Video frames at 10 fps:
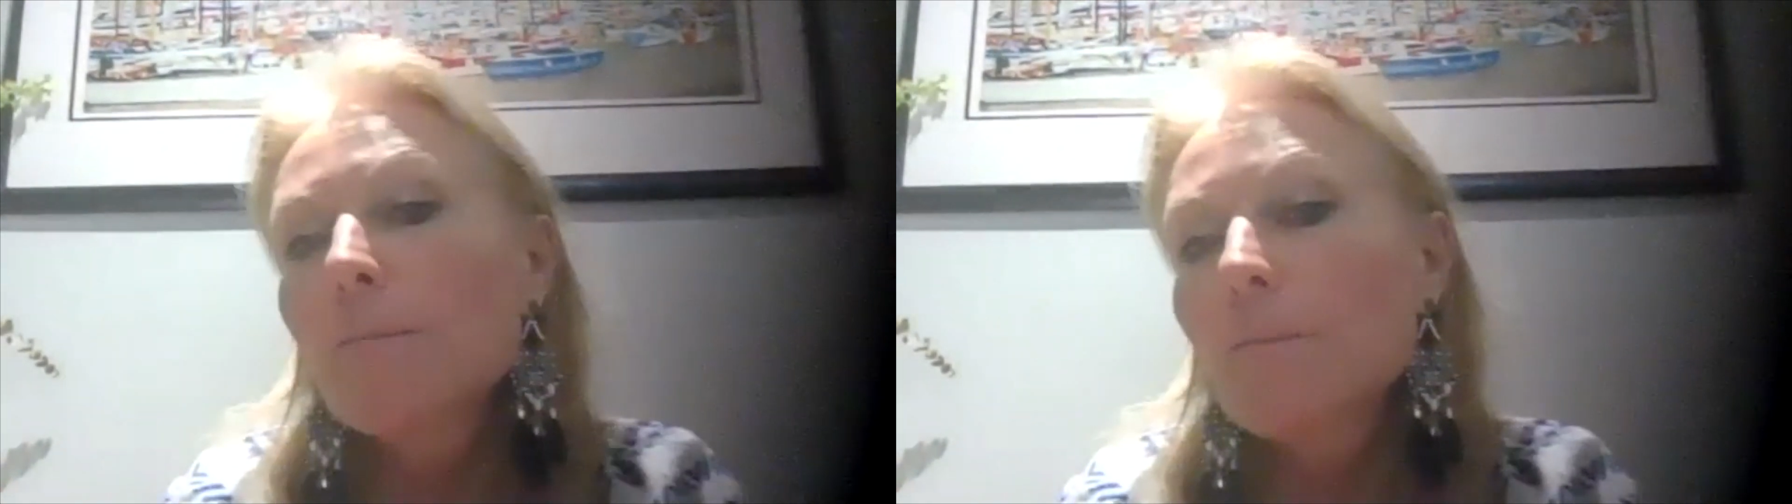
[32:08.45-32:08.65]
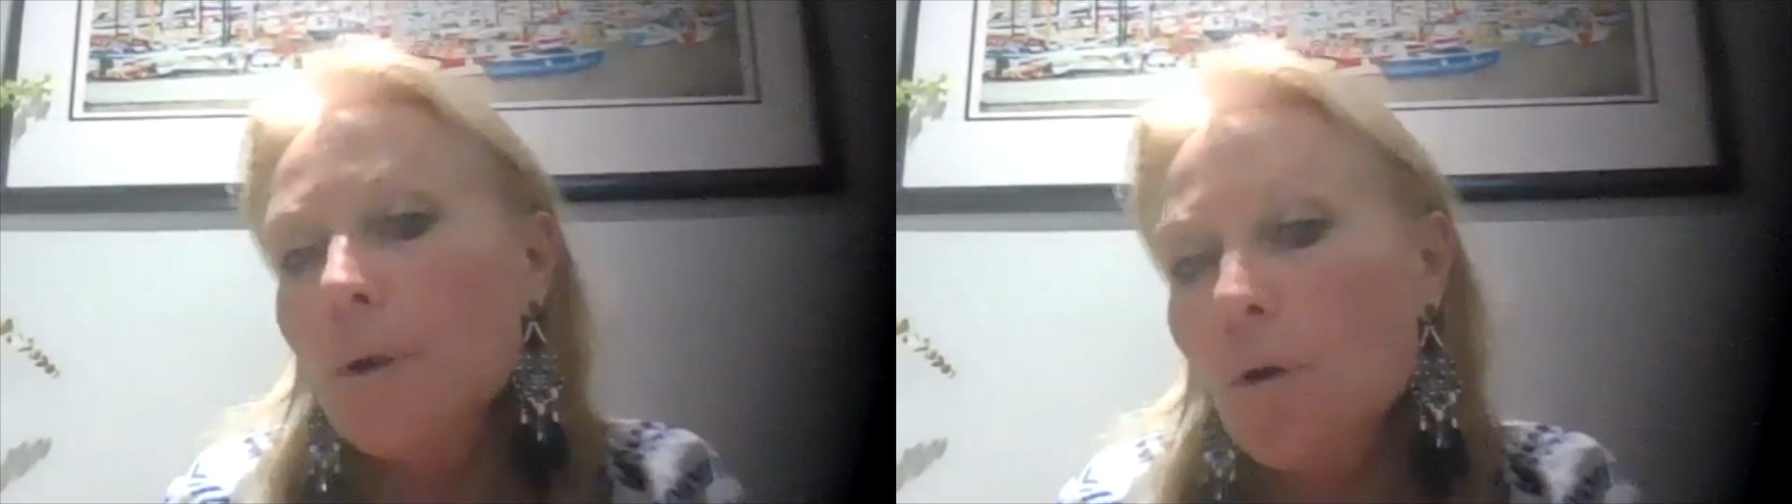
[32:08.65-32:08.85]

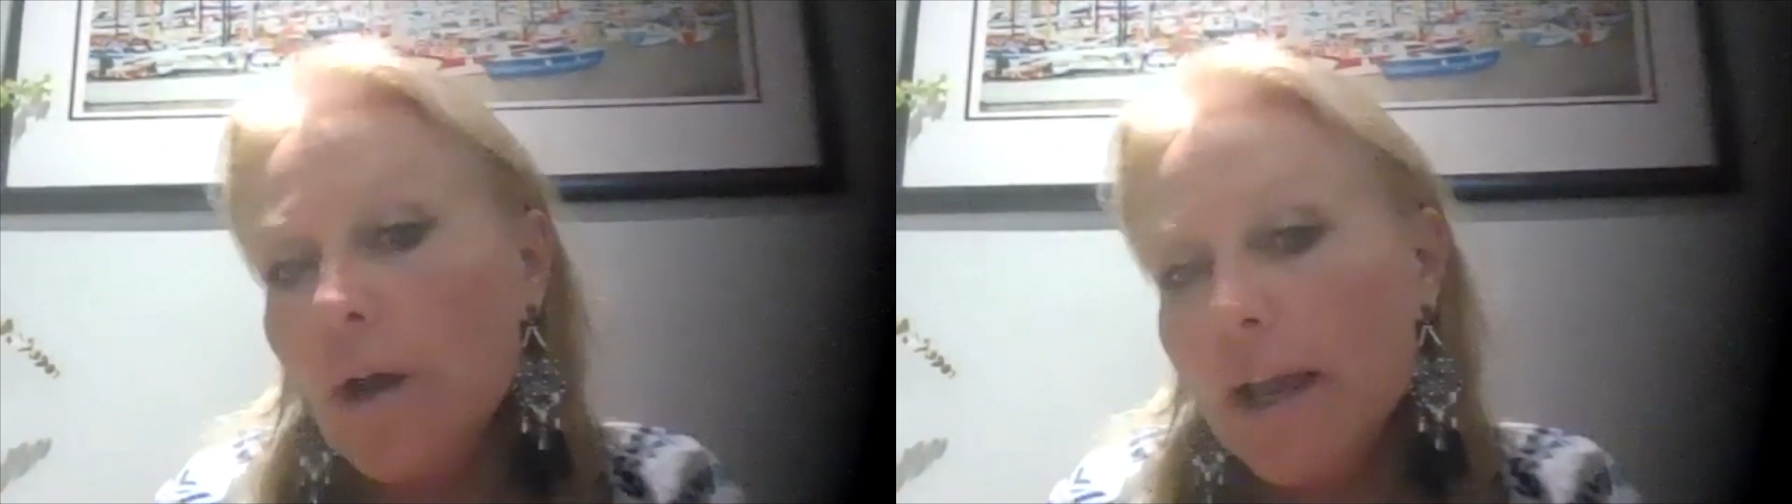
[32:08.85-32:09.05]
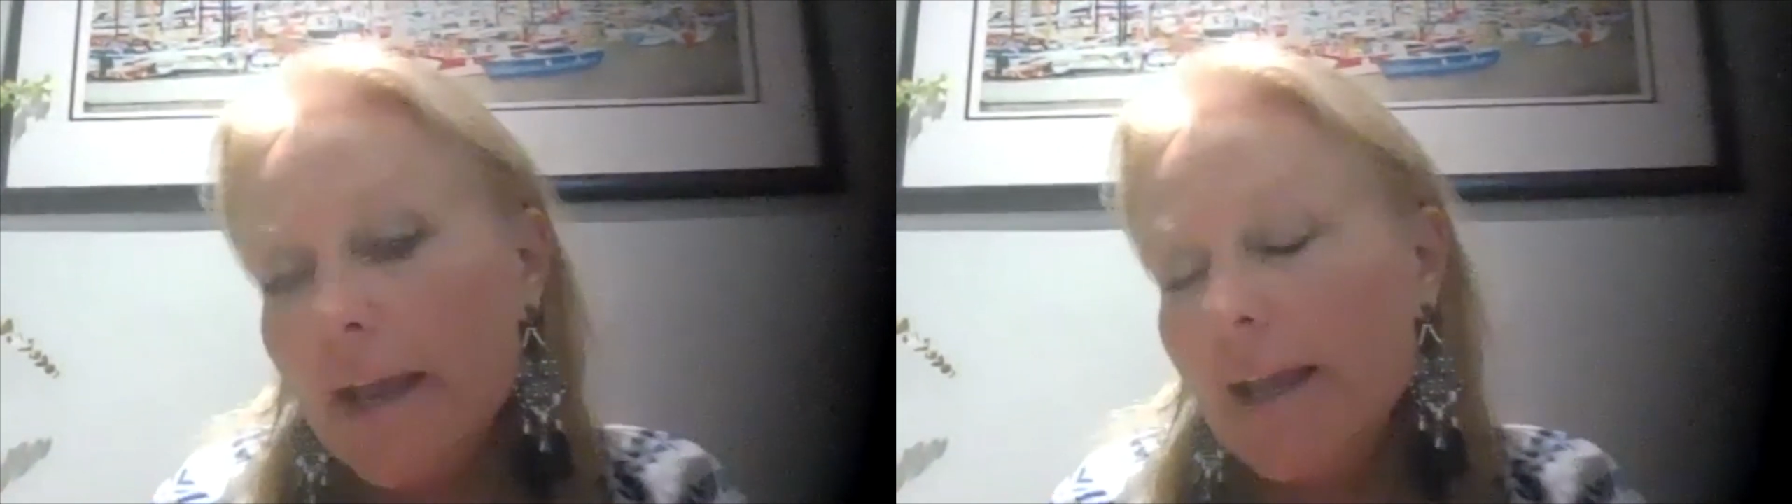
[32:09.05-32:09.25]

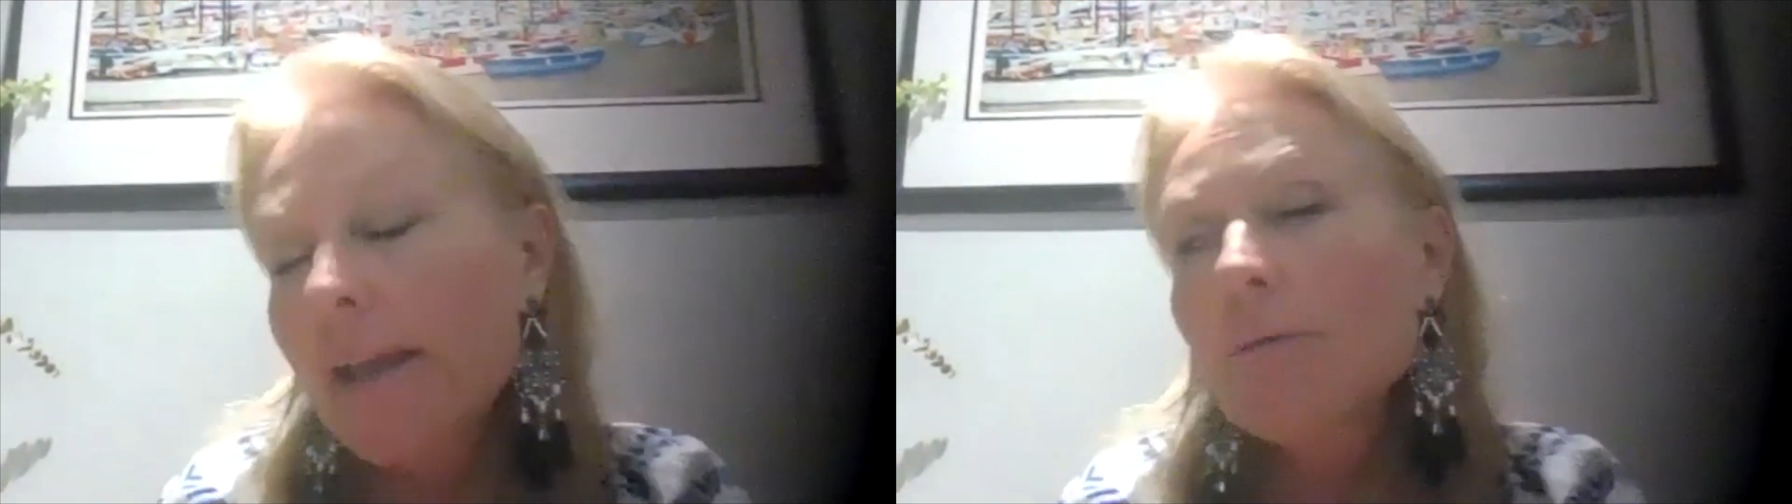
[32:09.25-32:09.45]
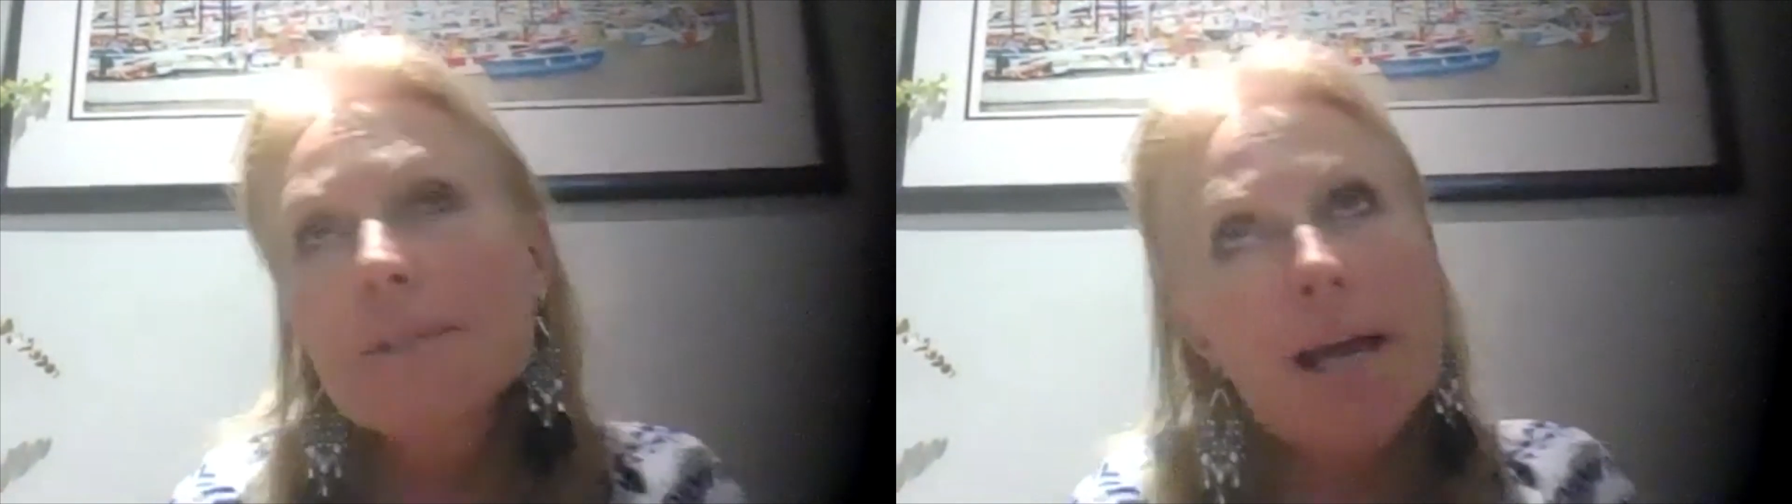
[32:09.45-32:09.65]

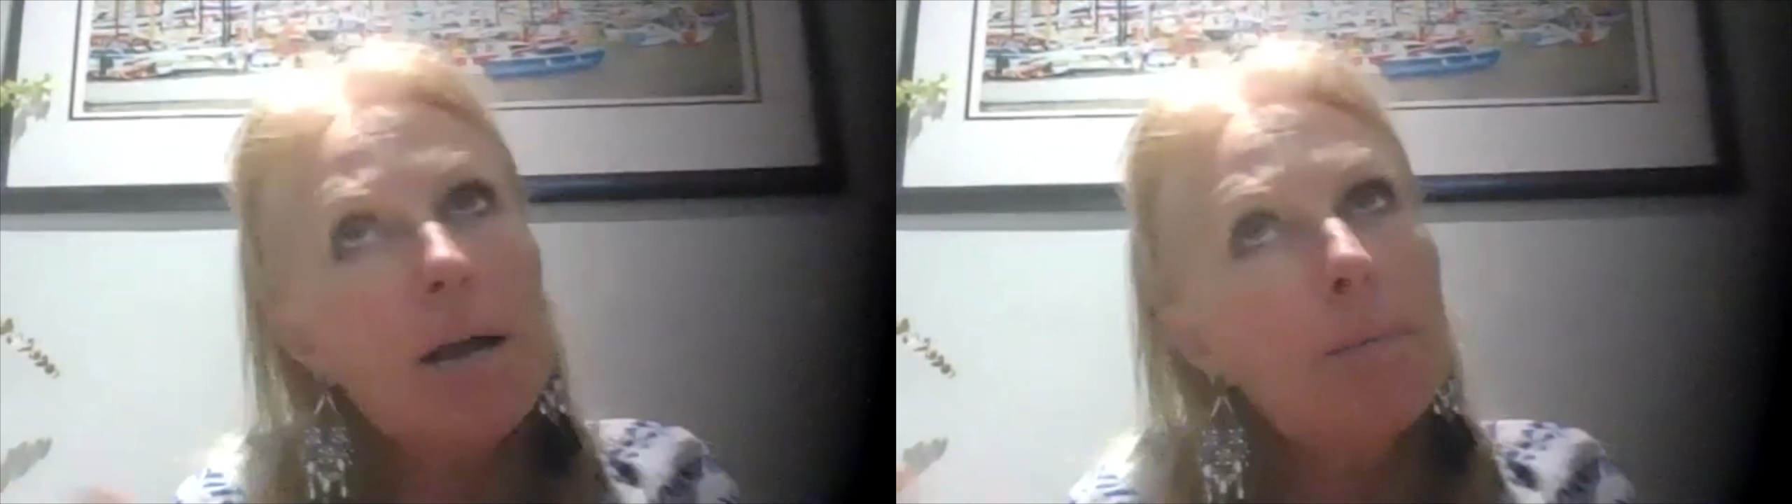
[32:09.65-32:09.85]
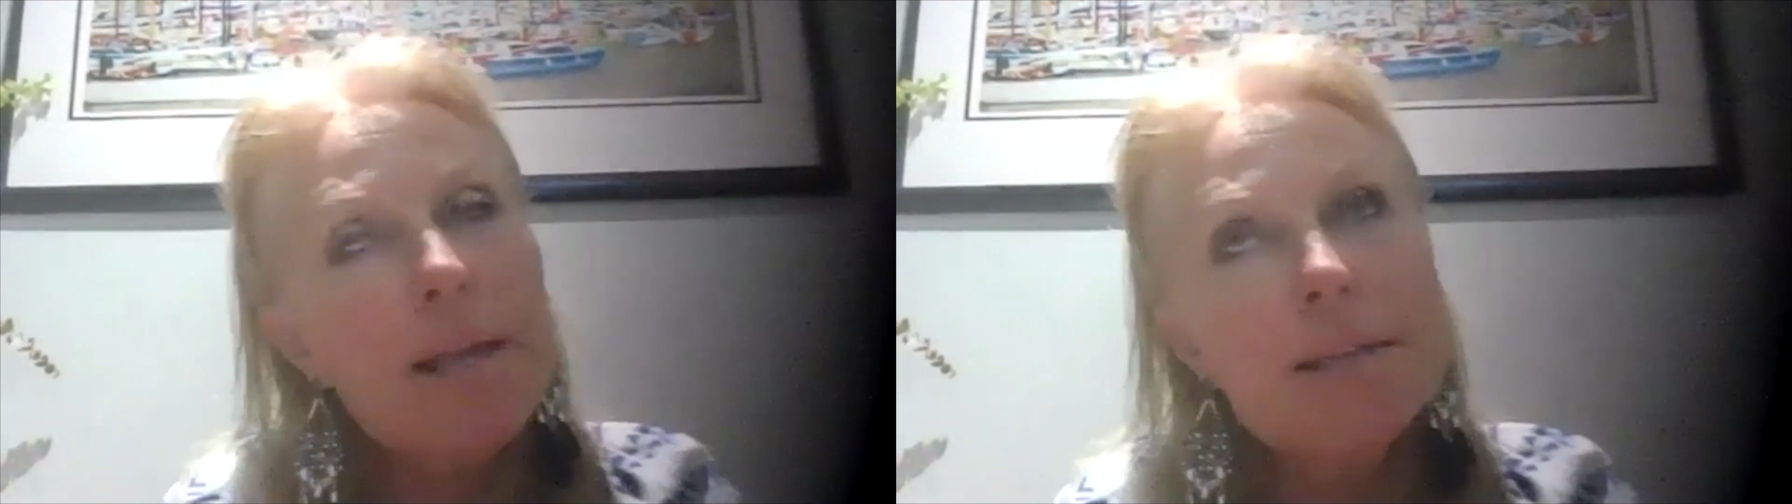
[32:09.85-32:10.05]
helping